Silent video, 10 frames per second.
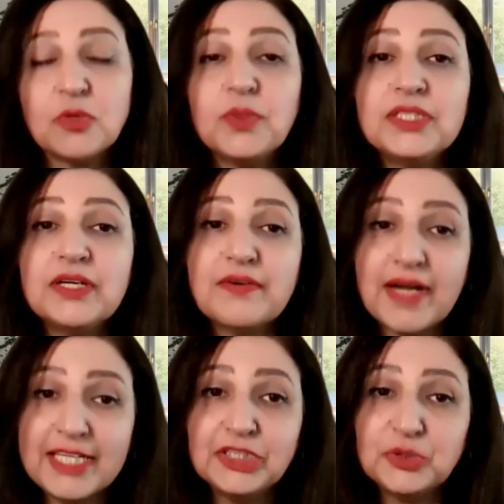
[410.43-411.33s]
So, with the
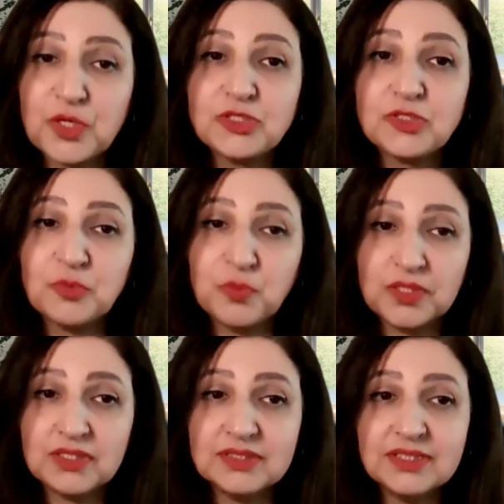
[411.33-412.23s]
right choice of
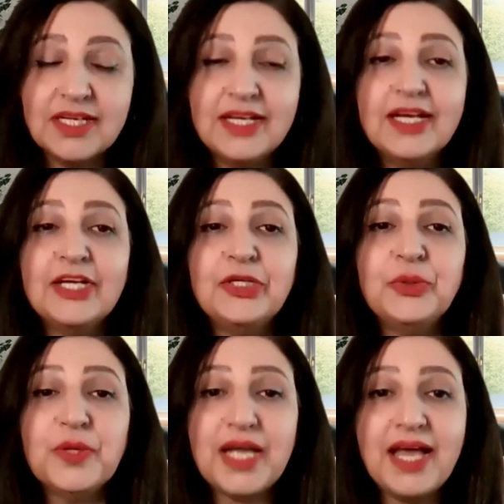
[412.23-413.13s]
words,
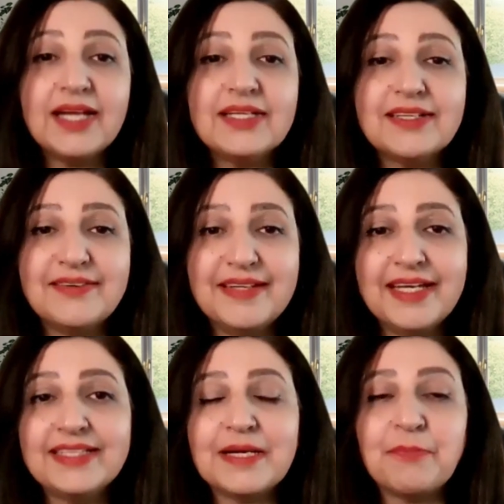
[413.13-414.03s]
you can
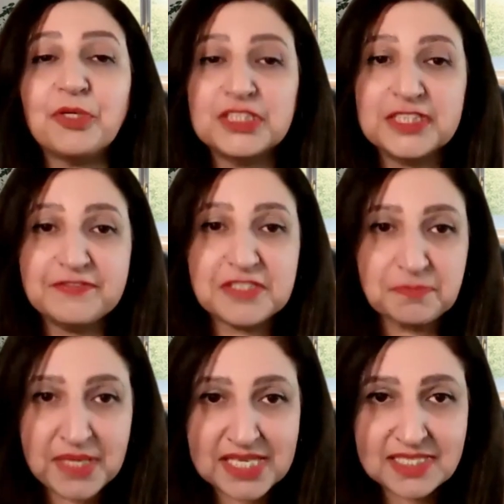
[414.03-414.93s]
create a positive
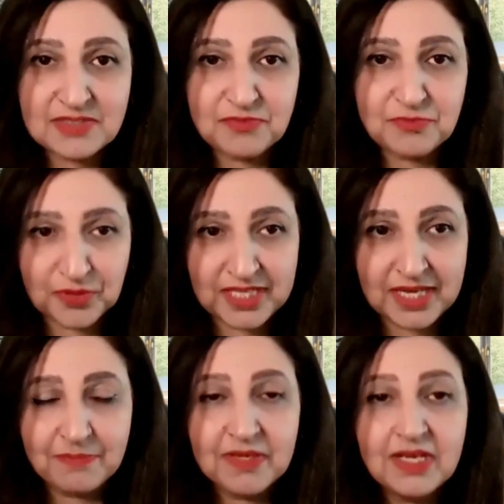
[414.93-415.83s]
space for
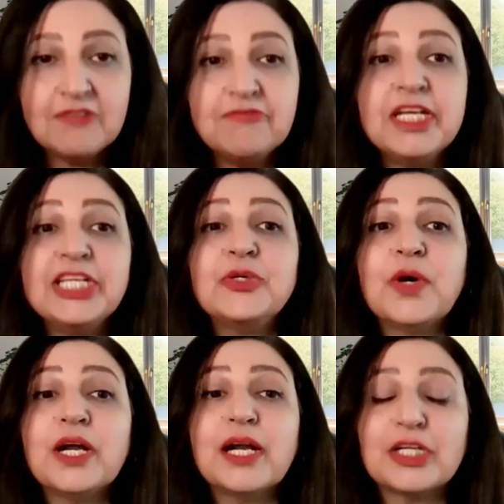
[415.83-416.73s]
them where
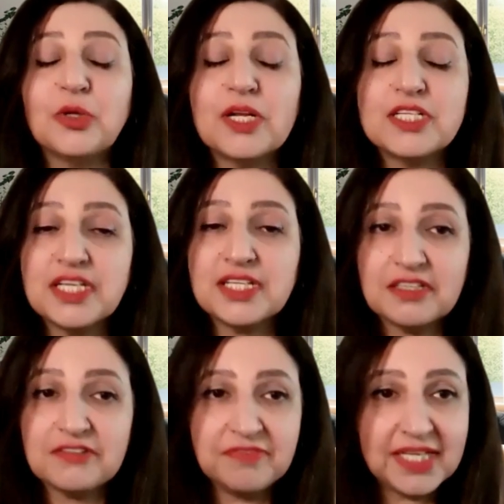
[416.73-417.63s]
you are acknowledging
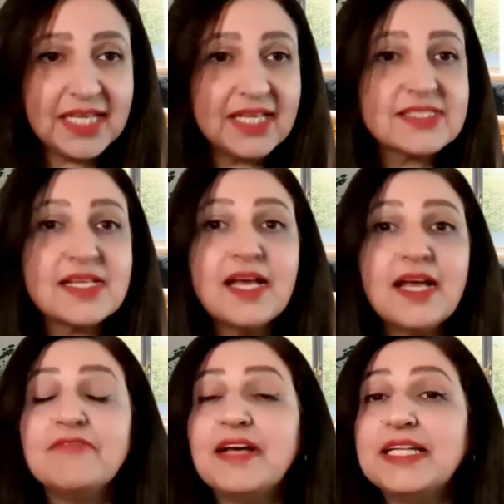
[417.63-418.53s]
their feelings,
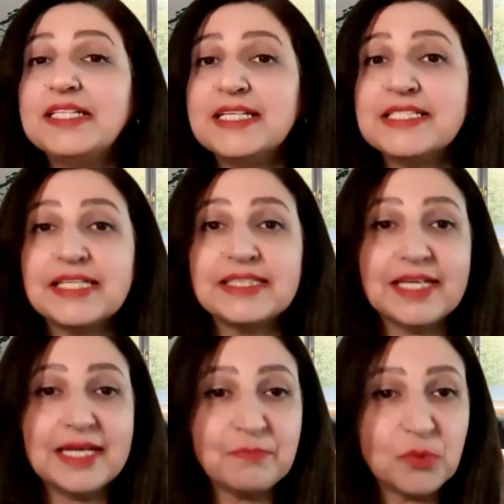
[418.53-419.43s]
validating
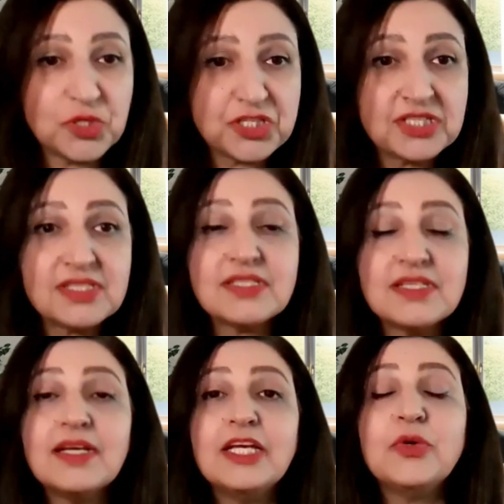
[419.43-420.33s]
their
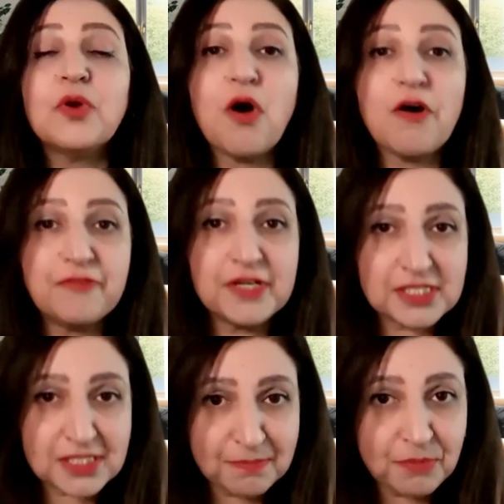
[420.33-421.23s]
emotions, you're offering